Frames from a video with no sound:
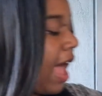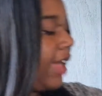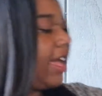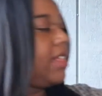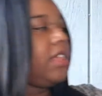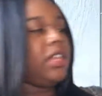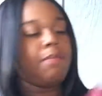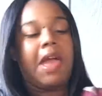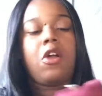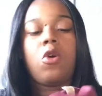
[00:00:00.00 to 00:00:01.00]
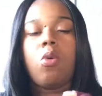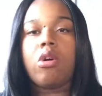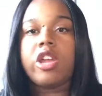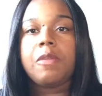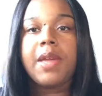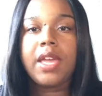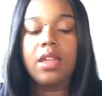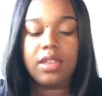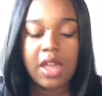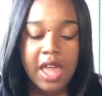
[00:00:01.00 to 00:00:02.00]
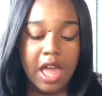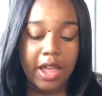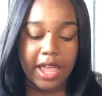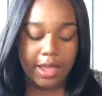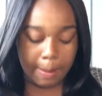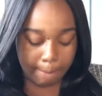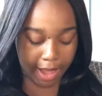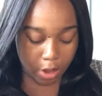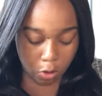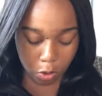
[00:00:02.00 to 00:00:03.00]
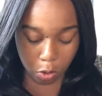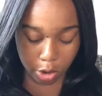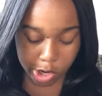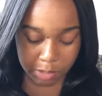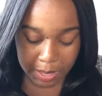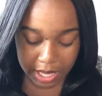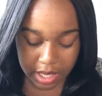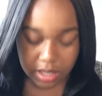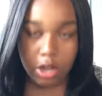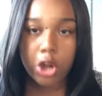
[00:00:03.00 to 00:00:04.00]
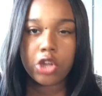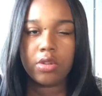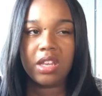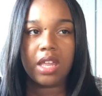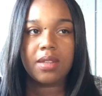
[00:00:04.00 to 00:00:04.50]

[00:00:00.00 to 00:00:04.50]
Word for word: I got these Michael Kors pants. Okay, Michael Kors pants are usually like